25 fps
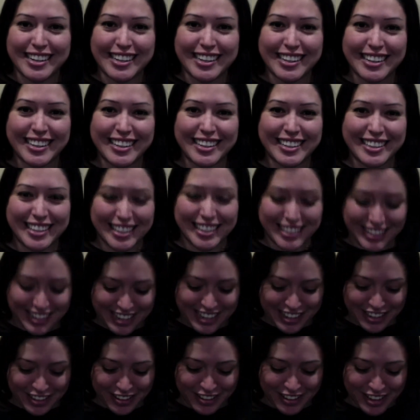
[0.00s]
than the
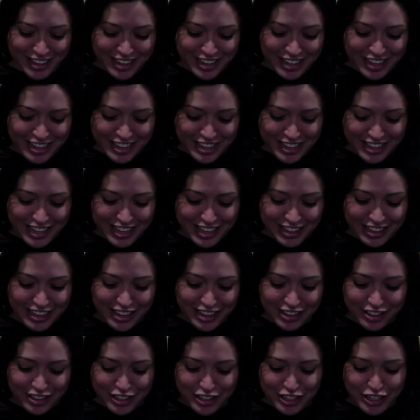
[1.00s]
other
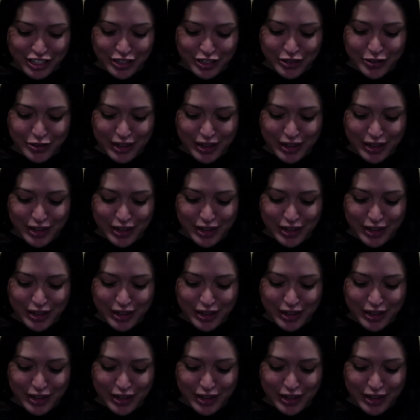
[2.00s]
two.